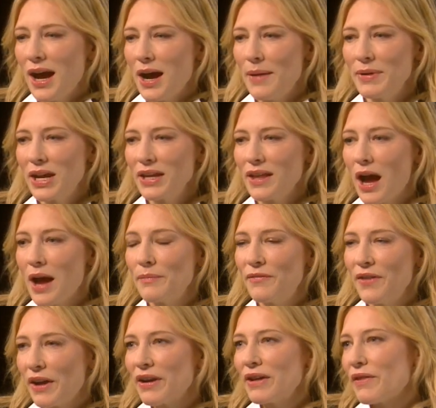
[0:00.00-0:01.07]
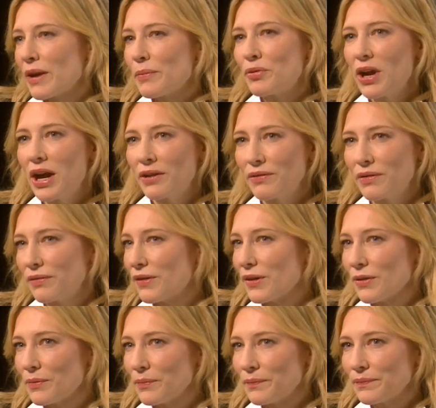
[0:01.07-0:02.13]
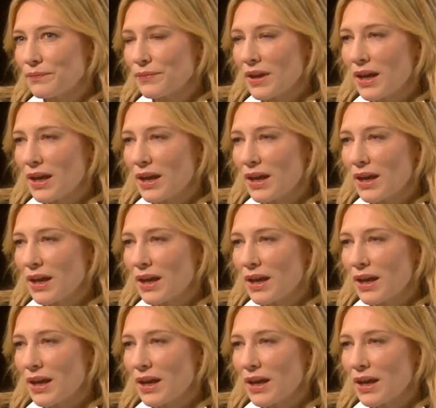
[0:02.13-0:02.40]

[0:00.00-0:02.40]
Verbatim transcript: I mean, I am very, very proud of the film,